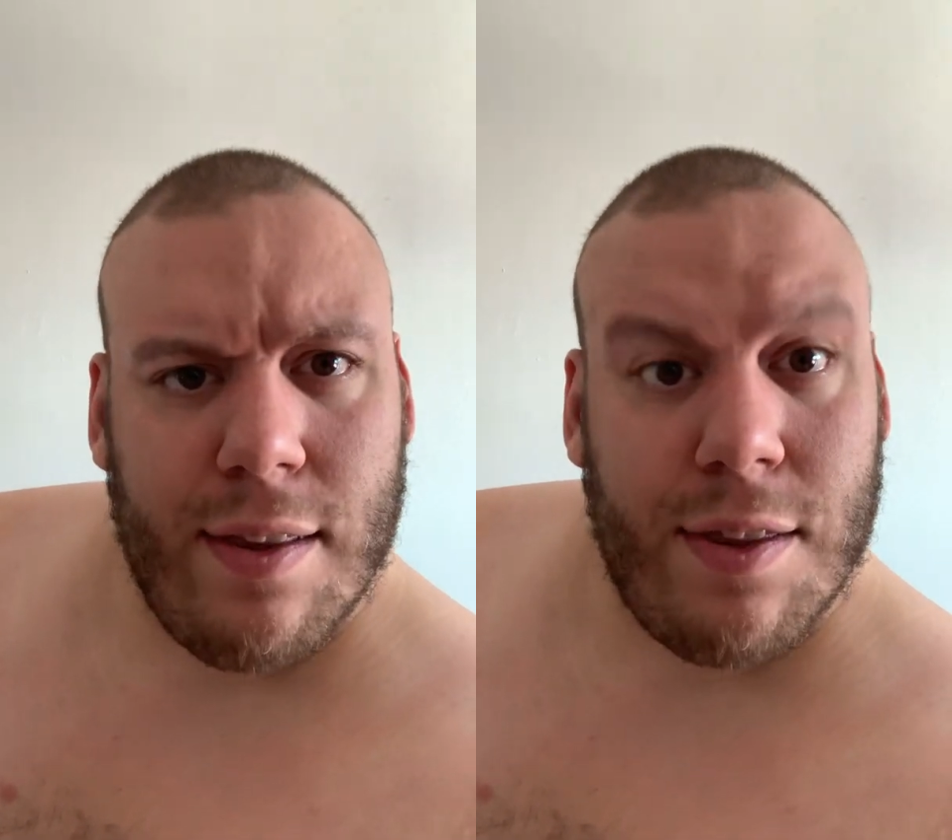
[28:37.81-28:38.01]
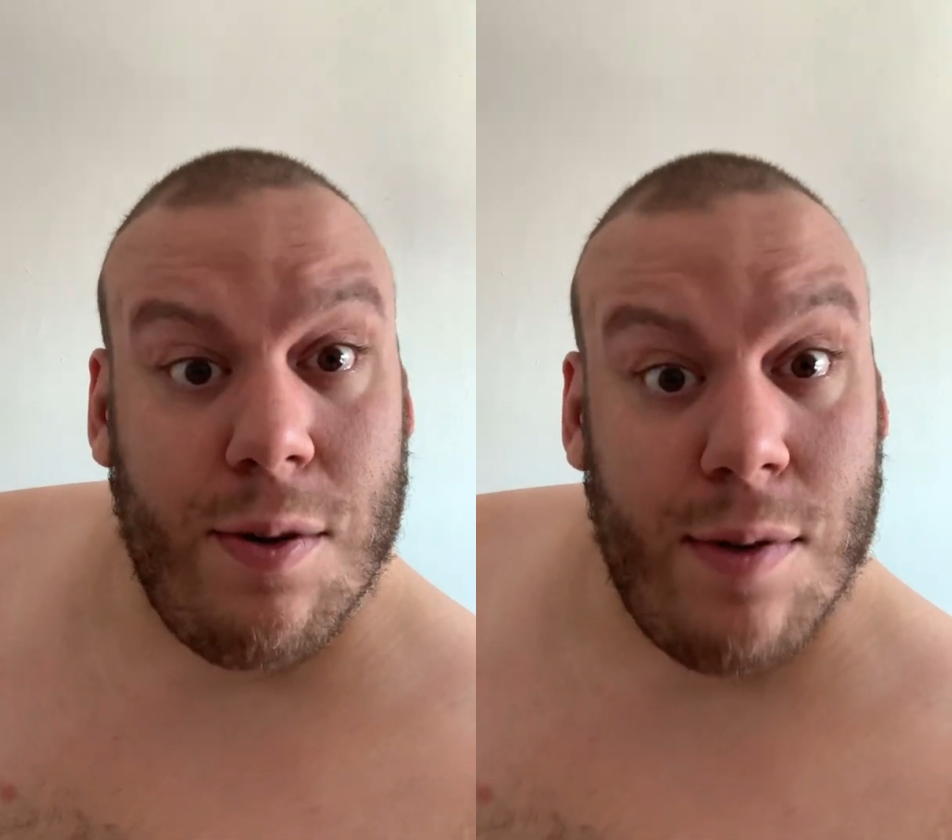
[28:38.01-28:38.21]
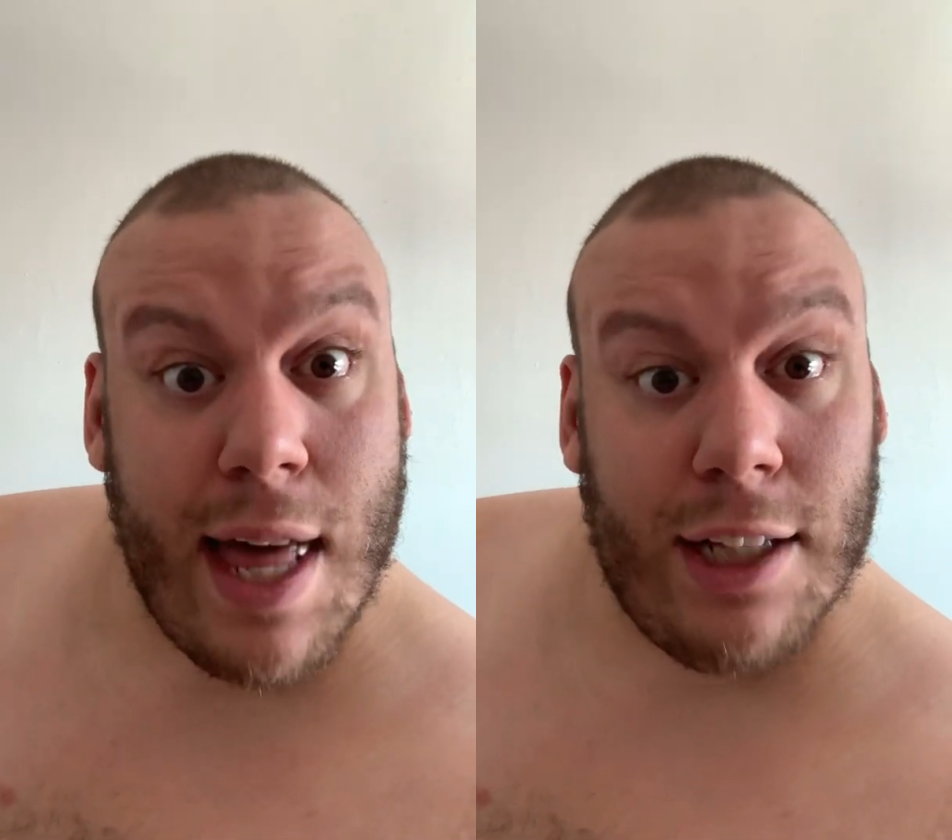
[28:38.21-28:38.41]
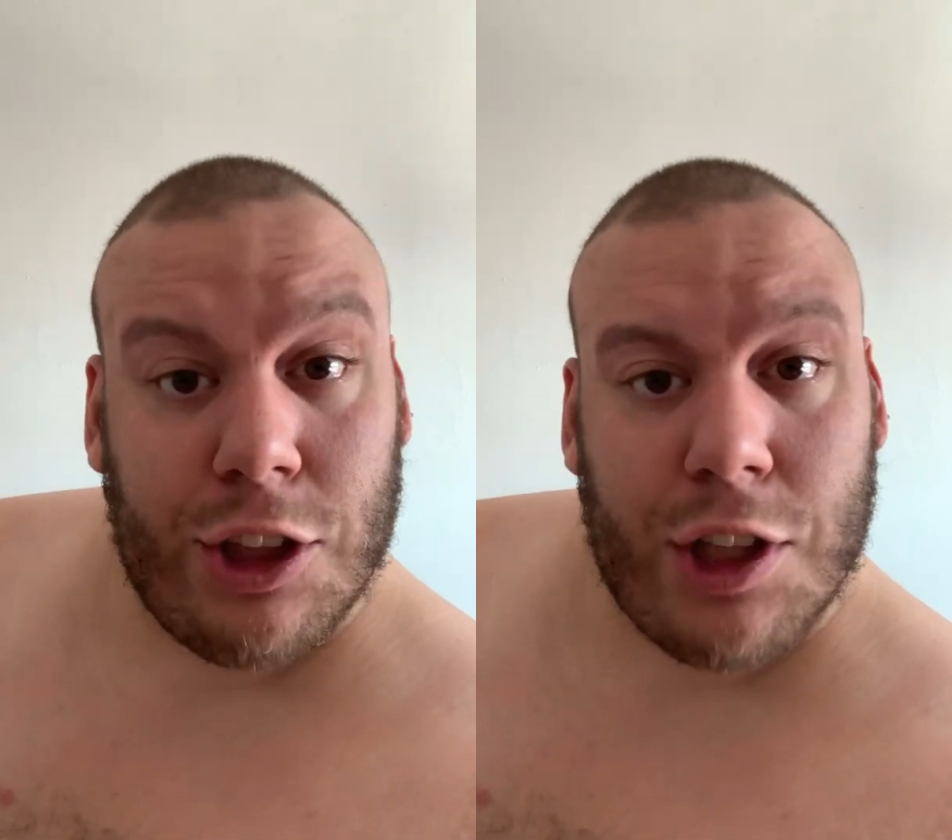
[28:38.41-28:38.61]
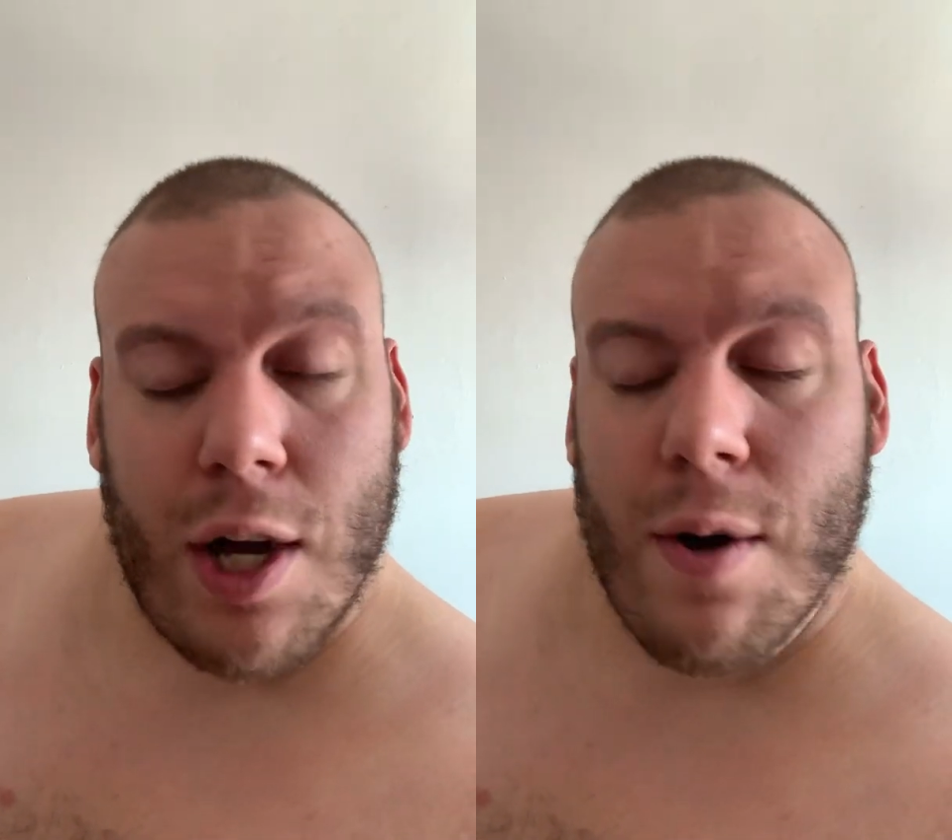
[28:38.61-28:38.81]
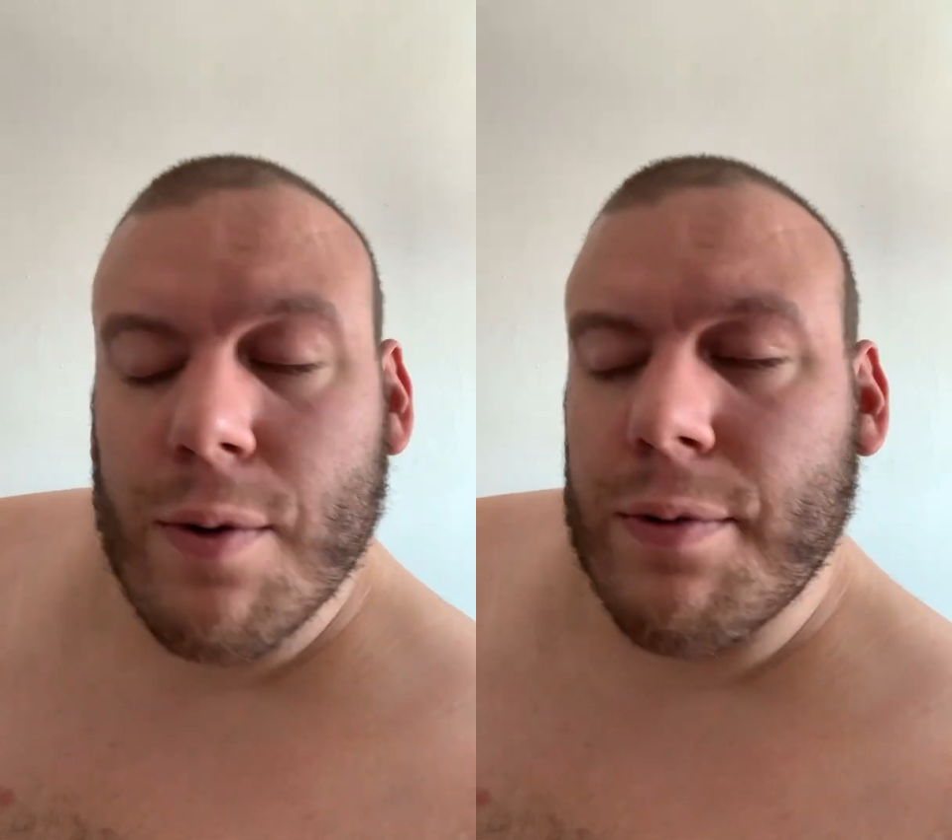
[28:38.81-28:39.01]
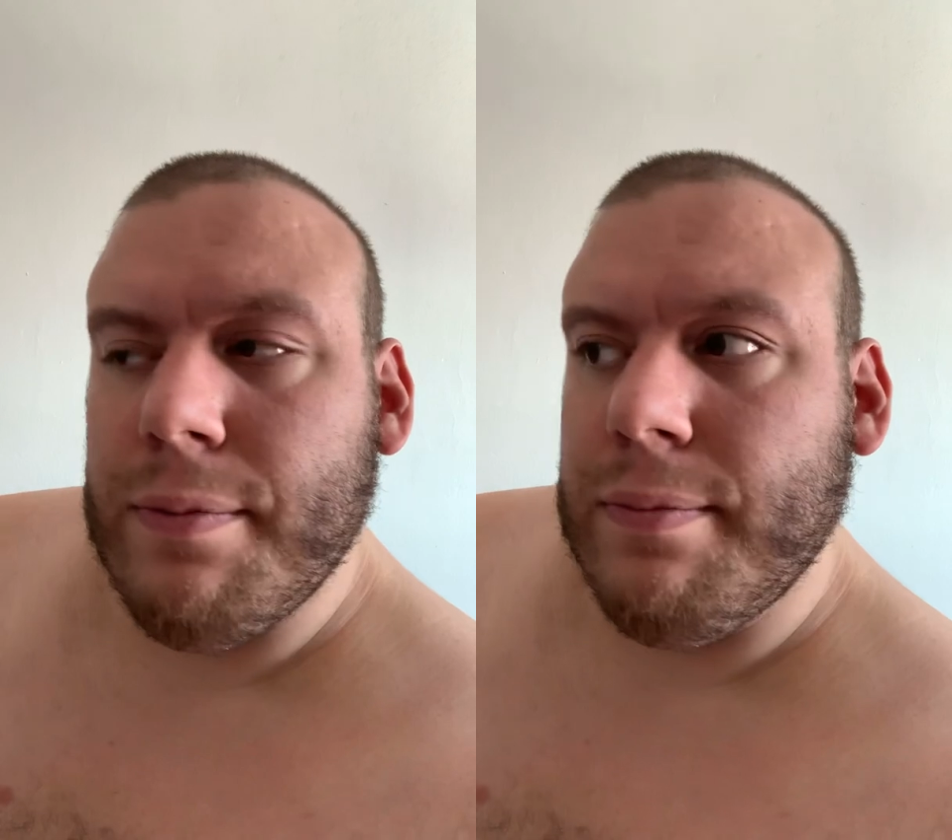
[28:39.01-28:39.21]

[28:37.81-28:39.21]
through that show,